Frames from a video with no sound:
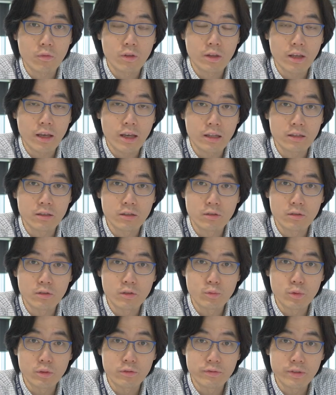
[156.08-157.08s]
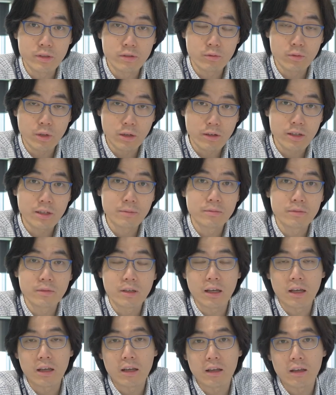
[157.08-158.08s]
that you will feel welcome
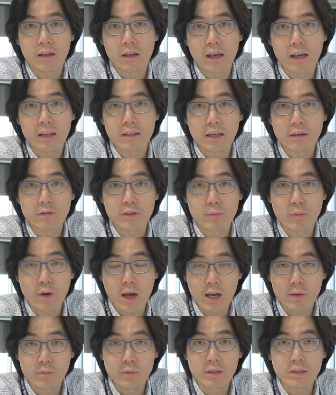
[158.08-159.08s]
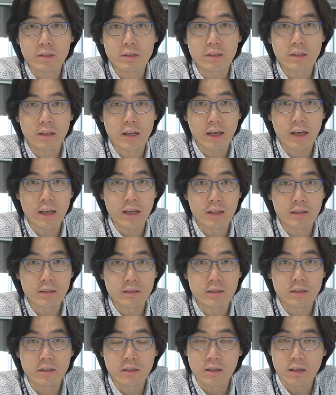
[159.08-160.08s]
uh, at our department
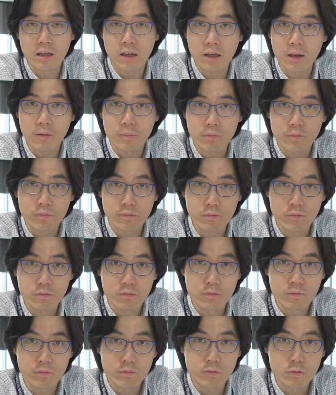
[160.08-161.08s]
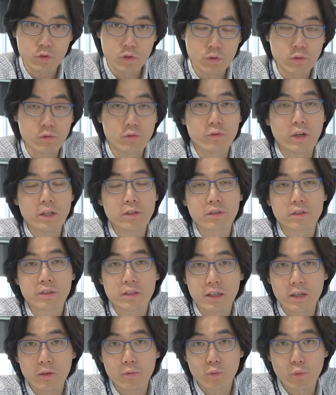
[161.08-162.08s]
and um, do
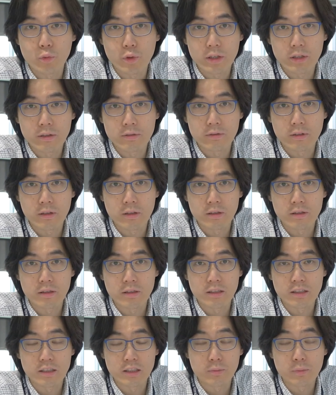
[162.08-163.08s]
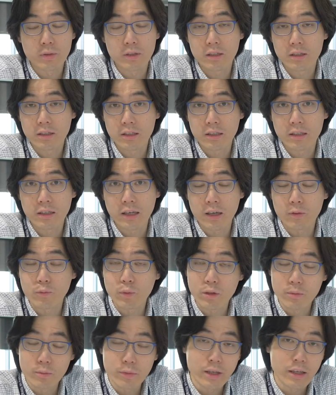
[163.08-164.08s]
register with uh, the Disability and
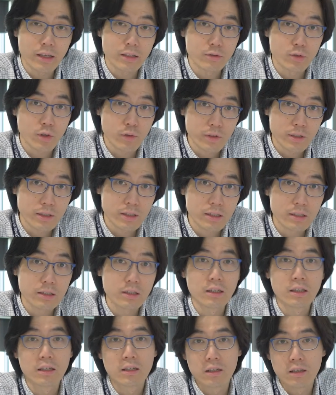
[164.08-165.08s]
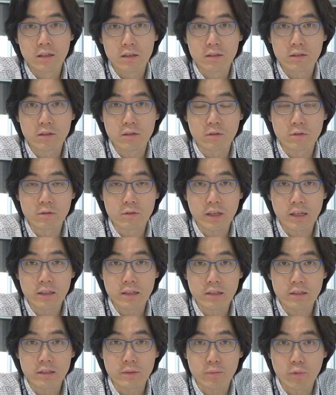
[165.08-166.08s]
Wellbeing Services to get
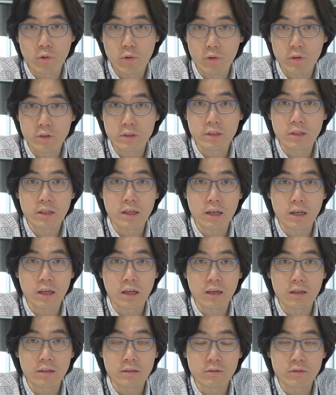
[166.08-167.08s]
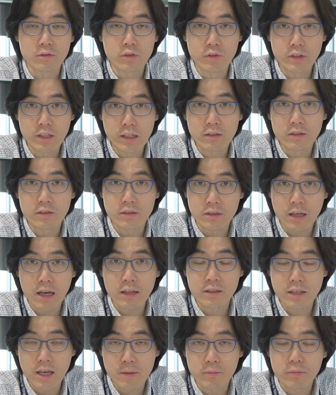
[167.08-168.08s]
the support uh, you need to
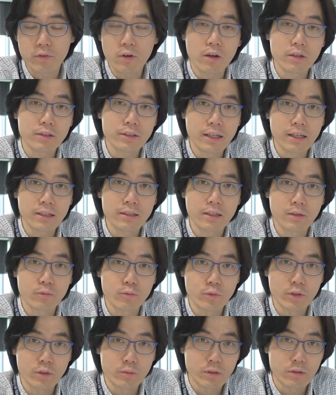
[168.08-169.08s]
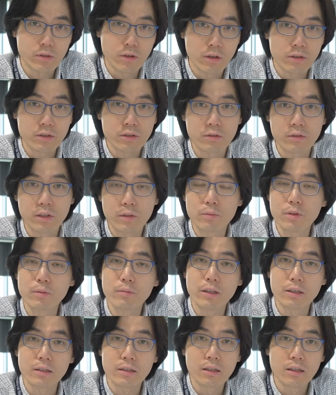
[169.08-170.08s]
start that process. And we will also
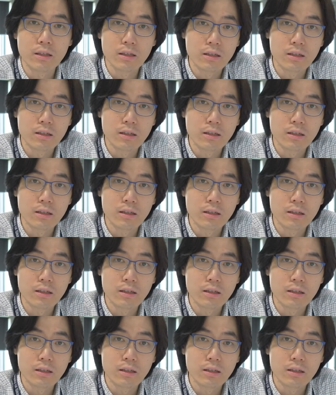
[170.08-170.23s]
implement